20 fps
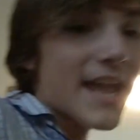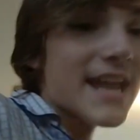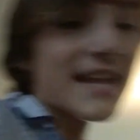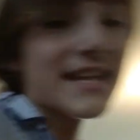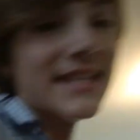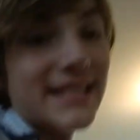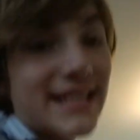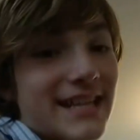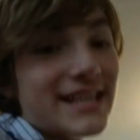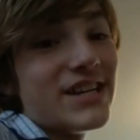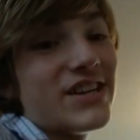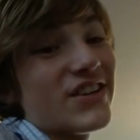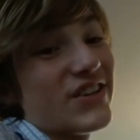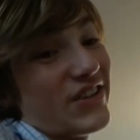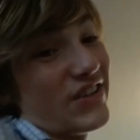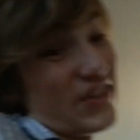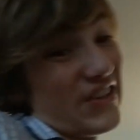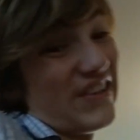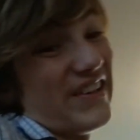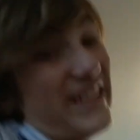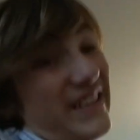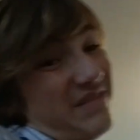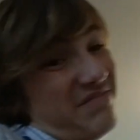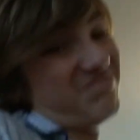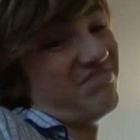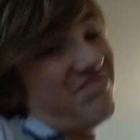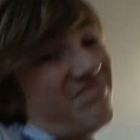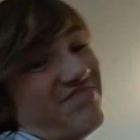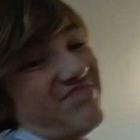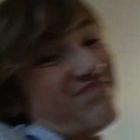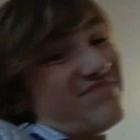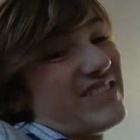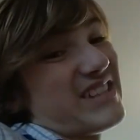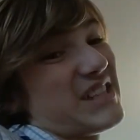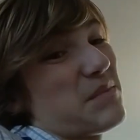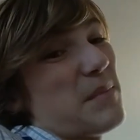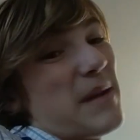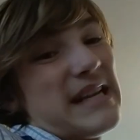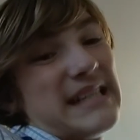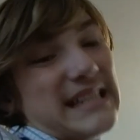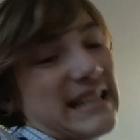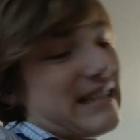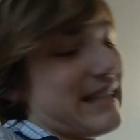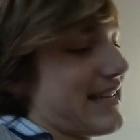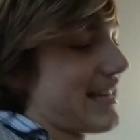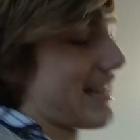and then you're good. It's basically,